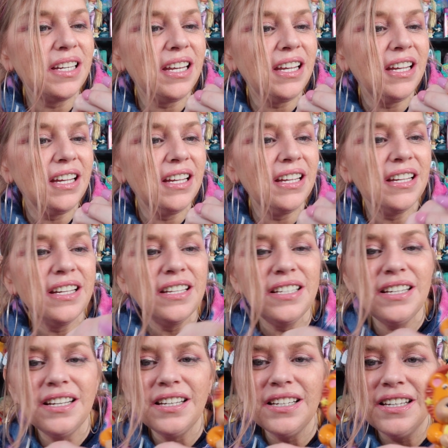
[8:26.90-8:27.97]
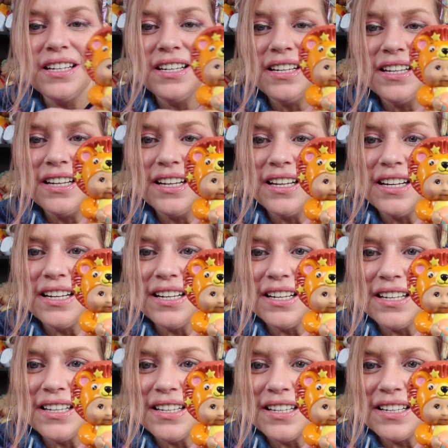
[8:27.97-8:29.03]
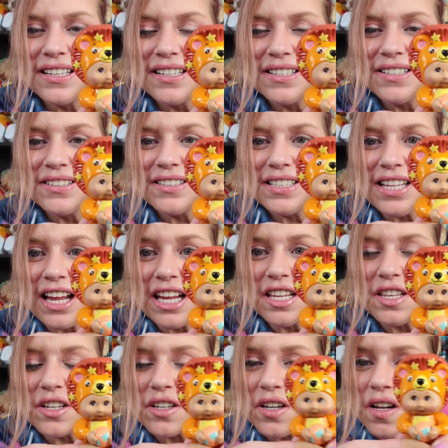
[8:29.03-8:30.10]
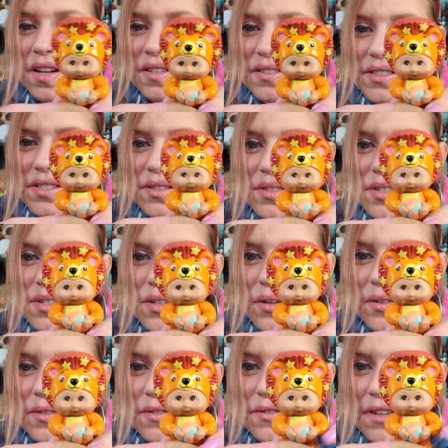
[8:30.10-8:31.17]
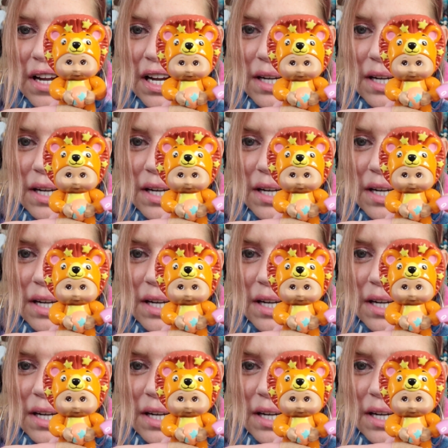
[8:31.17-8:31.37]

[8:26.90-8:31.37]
skin. And look at that. And the colors are so